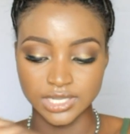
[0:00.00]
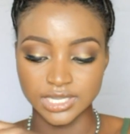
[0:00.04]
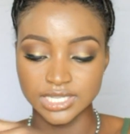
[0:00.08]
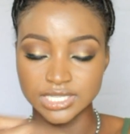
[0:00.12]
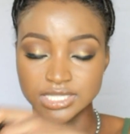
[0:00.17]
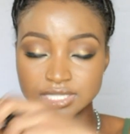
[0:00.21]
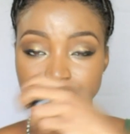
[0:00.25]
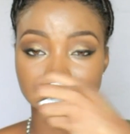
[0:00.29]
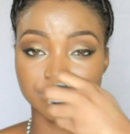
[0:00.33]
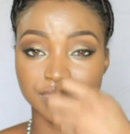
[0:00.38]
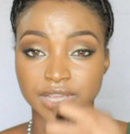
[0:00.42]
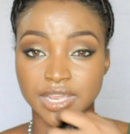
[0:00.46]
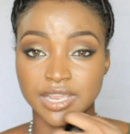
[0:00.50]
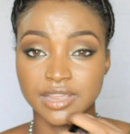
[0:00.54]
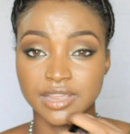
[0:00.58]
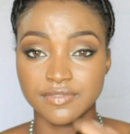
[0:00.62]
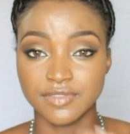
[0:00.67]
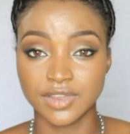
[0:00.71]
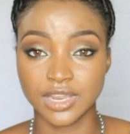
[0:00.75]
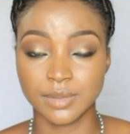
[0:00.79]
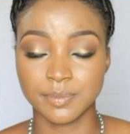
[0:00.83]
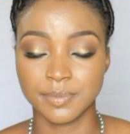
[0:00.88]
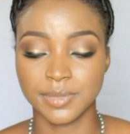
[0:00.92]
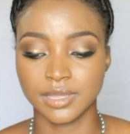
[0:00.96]
It's
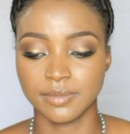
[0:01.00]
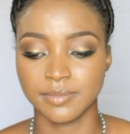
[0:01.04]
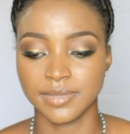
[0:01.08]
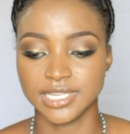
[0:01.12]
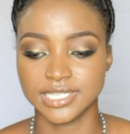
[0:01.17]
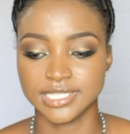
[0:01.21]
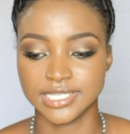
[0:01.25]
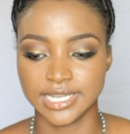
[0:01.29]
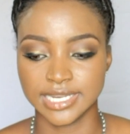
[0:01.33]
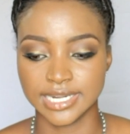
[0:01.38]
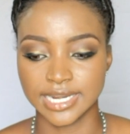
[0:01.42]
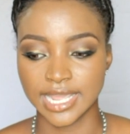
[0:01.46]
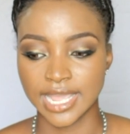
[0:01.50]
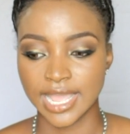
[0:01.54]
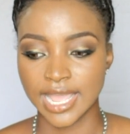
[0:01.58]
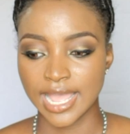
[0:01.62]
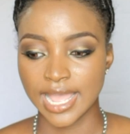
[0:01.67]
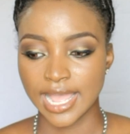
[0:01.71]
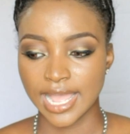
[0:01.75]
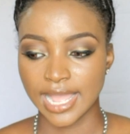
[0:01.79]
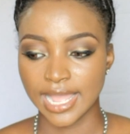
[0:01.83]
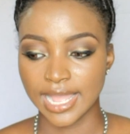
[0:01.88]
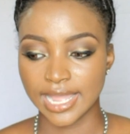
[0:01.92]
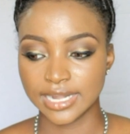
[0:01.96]
very pigmented,
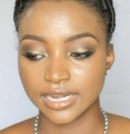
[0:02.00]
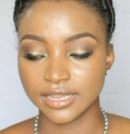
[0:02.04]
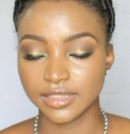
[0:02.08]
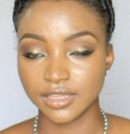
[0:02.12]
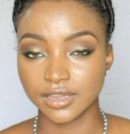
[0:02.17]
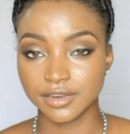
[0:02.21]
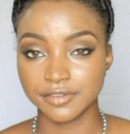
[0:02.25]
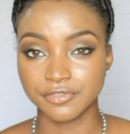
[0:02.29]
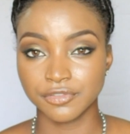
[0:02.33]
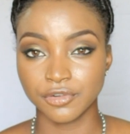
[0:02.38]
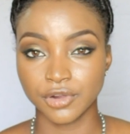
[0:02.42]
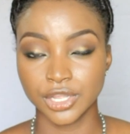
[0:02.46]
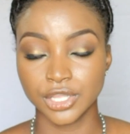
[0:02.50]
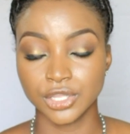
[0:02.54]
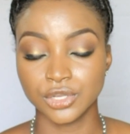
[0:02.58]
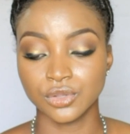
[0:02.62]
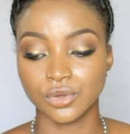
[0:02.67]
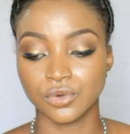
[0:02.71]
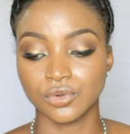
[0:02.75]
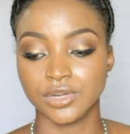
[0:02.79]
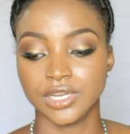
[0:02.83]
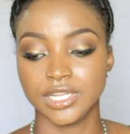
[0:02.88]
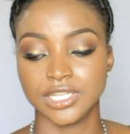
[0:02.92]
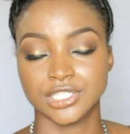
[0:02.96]
and therefore you
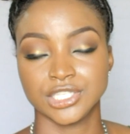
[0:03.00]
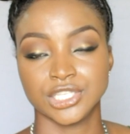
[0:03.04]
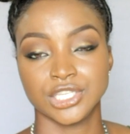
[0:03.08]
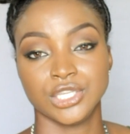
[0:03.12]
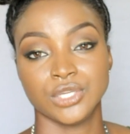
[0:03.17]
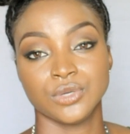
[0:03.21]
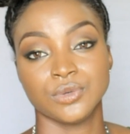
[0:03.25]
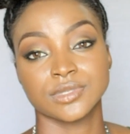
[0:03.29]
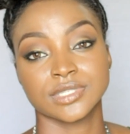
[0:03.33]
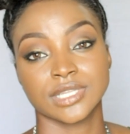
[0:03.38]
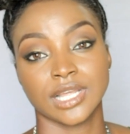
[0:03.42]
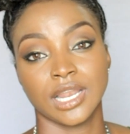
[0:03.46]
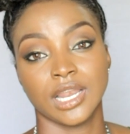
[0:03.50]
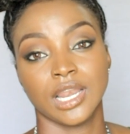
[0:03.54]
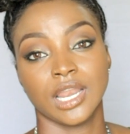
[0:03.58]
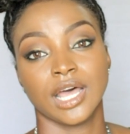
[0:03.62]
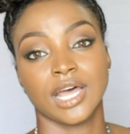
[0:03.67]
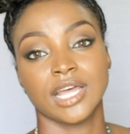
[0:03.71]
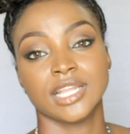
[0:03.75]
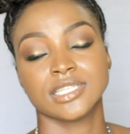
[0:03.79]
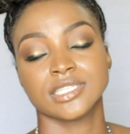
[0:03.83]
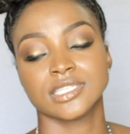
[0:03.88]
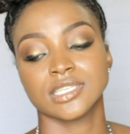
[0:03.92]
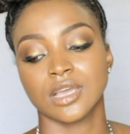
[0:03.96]
don't need to use a
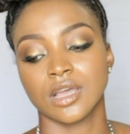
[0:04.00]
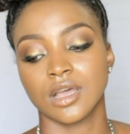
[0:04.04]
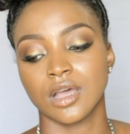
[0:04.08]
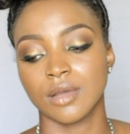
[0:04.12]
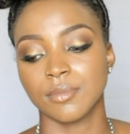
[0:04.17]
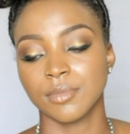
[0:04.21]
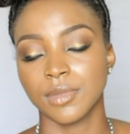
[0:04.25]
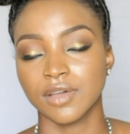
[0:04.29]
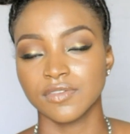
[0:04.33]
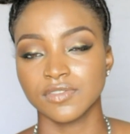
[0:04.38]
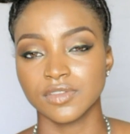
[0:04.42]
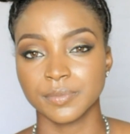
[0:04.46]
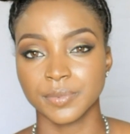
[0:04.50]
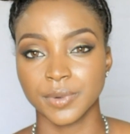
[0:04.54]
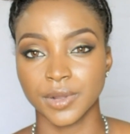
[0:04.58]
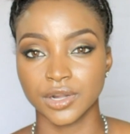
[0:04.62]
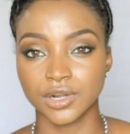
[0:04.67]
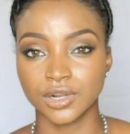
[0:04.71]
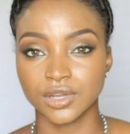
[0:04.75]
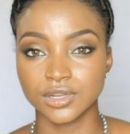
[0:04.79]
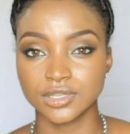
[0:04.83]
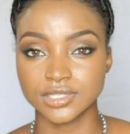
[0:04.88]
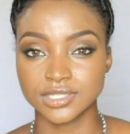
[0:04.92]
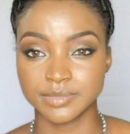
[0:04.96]
lot of the
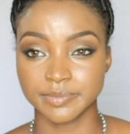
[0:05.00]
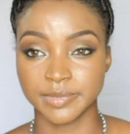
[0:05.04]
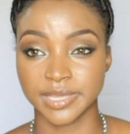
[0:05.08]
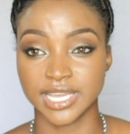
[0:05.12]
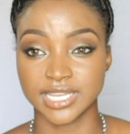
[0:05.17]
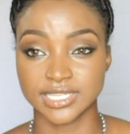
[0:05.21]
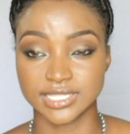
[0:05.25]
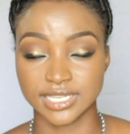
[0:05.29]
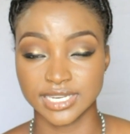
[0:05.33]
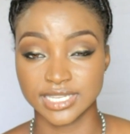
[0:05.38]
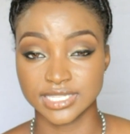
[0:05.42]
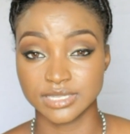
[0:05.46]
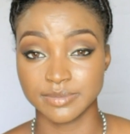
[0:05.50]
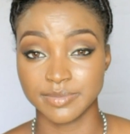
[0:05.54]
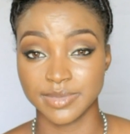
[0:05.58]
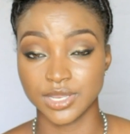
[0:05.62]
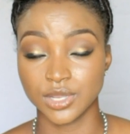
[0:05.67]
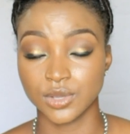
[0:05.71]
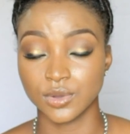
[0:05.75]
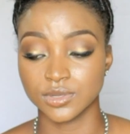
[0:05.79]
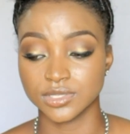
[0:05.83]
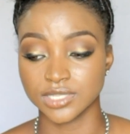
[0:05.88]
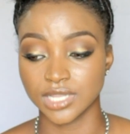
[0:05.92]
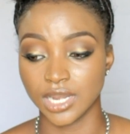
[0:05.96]
products because a little bit
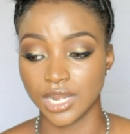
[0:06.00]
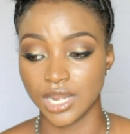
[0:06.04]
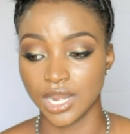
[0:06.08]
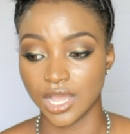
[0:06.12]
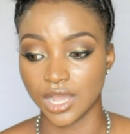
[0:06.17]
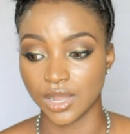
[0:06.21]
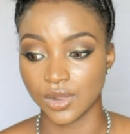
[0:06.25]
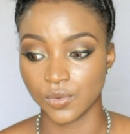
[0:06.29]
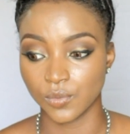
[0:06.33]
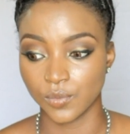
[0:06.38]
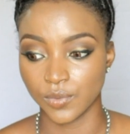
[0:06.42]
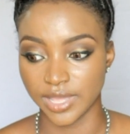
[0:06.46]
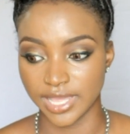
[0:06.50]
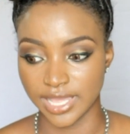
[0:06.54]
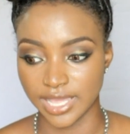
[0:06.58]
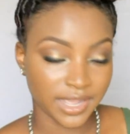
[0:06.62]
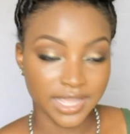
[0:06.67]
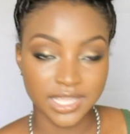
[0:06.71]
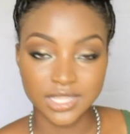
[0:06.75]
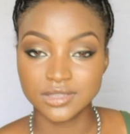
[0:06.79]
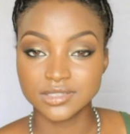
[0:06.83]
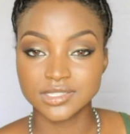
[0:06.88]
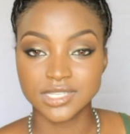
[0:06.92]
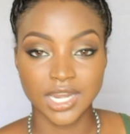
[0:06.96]
goes a long way.
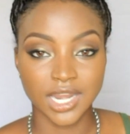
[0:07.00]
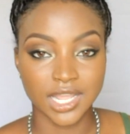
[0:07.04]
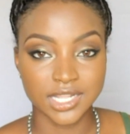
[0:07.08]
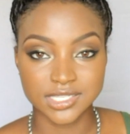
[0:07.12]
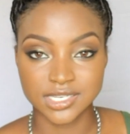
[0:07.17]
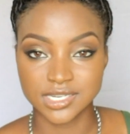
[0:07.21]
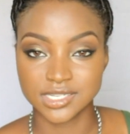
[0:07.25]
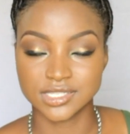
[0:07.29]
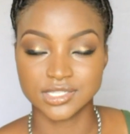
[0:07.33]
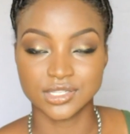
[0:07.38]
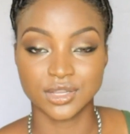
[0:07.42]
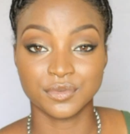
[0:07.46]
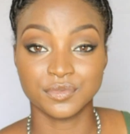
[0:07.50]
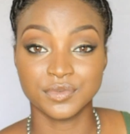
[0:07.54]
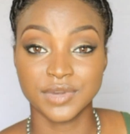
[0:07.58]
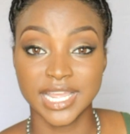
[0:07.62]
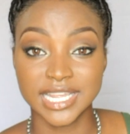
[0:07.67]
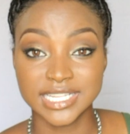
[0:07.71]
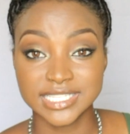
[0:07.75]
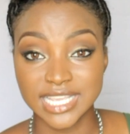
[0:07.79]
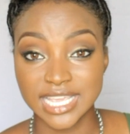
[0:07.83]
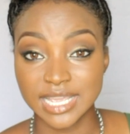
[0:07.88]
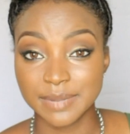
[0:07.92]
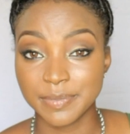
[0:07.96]
I use a lot of the stuff.
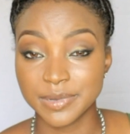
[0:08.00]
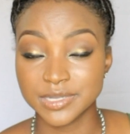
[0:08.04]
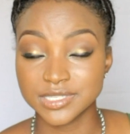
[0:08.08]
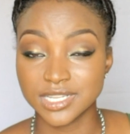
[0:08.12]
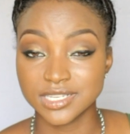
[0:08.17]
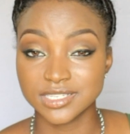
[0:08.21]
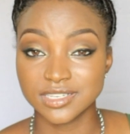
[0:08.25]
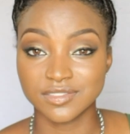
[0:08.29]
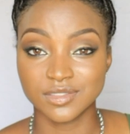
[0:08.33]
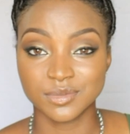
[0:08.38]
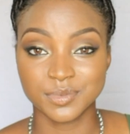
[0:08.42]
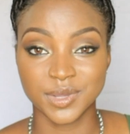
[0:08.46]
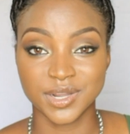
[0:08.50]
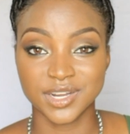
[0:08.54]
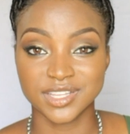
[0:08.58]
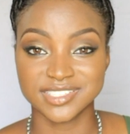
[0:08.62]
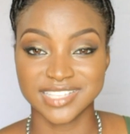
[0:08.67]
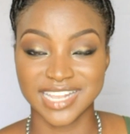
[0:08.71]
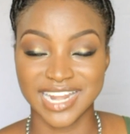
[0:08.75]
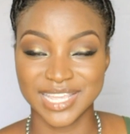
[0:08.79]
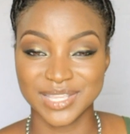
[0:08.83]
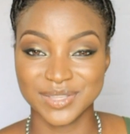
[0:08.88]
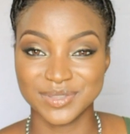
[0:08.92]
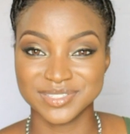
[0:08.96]
98% of the products
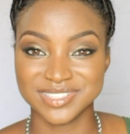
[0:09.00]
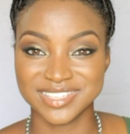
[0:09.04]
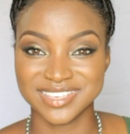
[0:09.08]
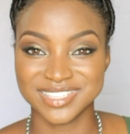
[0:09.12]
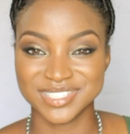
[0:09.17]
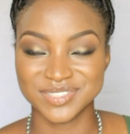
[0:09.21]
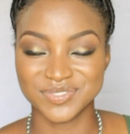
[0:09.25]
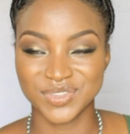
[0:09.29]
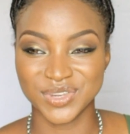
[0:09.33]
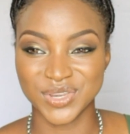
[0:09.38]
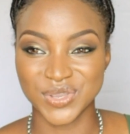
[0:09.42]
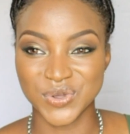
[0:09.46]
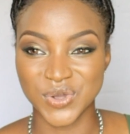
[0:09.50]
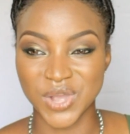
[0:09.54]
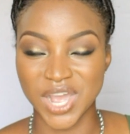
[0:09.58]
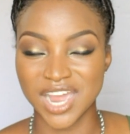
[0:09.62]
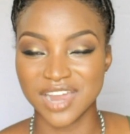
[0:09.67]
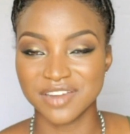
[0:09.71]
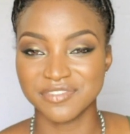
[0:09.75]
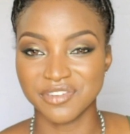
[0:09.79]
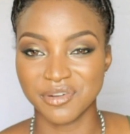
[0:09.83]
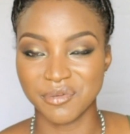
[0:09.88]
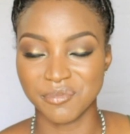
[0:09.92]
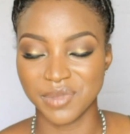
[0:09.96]
that I use in this video
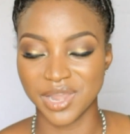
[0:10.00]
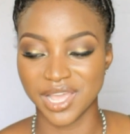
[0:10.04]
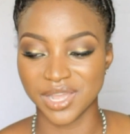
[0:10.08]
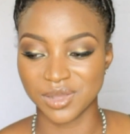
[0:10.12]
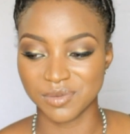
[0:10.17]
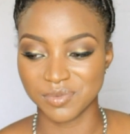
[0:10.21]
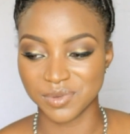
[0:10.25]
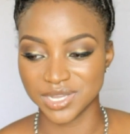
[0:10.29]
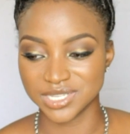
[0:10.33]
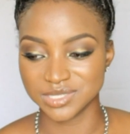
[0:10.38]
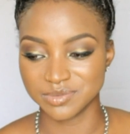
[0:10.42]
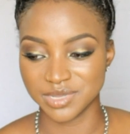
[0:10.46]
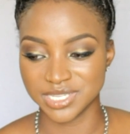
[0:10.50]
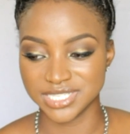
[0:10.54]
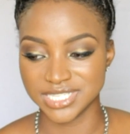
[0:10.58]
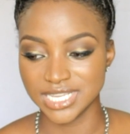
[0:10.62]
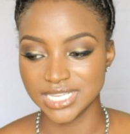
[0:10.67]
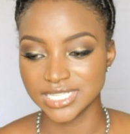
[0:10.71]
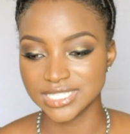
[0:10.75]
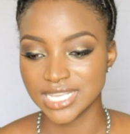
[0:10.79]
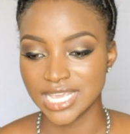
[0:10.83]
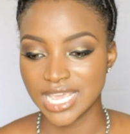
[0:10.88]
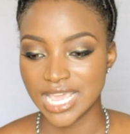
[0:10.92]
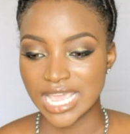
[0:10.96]
are from
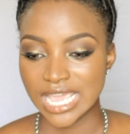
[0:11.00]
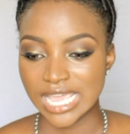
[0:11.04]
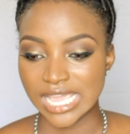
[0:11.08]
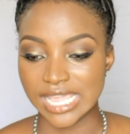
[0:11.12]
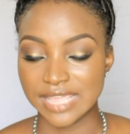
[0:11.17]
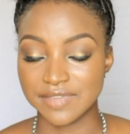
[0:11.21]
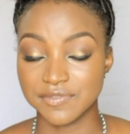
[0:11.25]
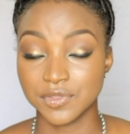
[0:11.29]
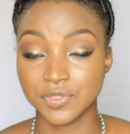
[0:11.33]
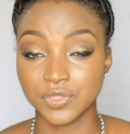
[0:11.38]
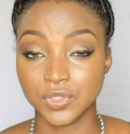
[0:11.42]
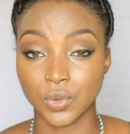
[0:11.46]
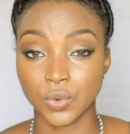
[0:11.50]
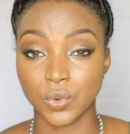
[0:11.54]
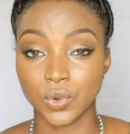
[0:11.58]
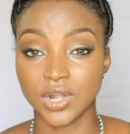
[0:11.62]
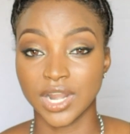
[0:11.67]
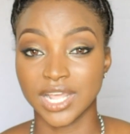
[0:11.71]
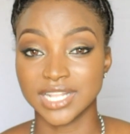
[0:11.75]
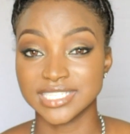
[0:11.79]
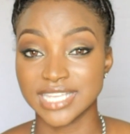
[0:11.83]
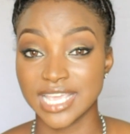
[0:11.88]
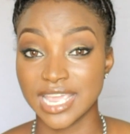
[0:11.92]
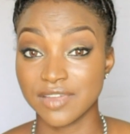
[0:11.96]
Cosmetics, even though
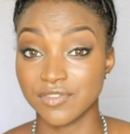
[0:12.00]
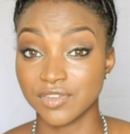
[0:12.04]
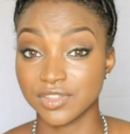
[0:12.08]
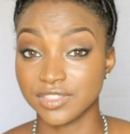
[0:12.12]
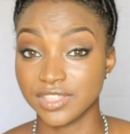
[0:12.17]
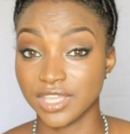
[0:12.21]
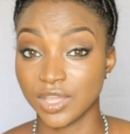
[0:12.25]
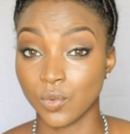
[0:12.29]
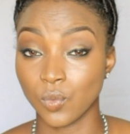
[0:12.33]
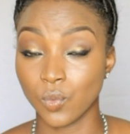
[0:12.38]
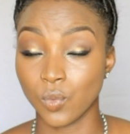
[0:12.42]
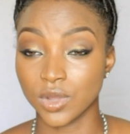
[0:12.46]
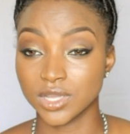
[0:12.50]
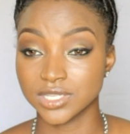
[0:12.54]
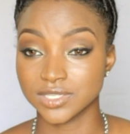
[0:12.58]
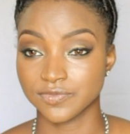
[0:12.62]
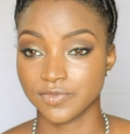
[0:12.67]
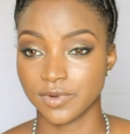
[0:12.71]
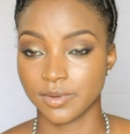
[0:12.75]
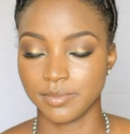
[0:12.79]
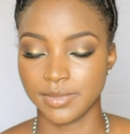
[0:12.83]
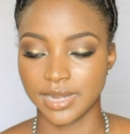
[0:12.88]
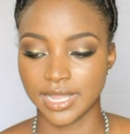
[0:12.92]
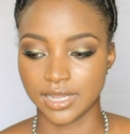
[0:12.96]
not everything was
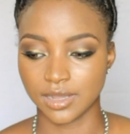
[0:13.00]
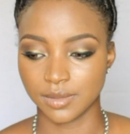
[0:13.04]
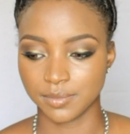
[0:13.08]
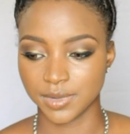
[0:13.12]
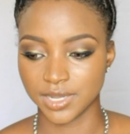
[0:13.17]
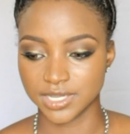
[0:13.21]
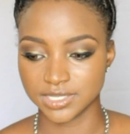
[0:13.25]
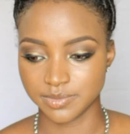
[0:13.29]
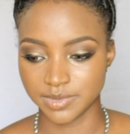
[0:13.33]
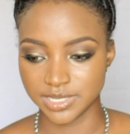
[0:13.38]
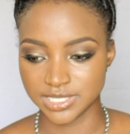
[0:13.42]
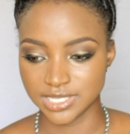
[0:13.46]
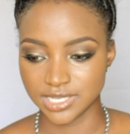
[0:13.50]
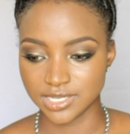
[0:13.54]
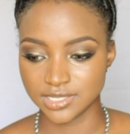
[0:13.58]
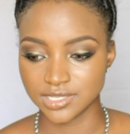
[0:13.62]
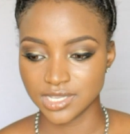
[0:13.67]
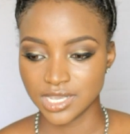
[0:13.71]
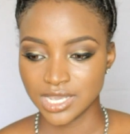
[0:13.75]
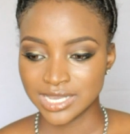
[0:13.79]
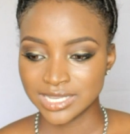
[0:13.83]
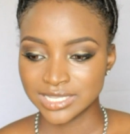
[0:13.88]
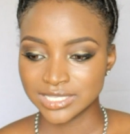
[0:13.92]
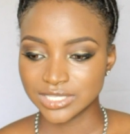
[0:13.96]
from Cosmetics.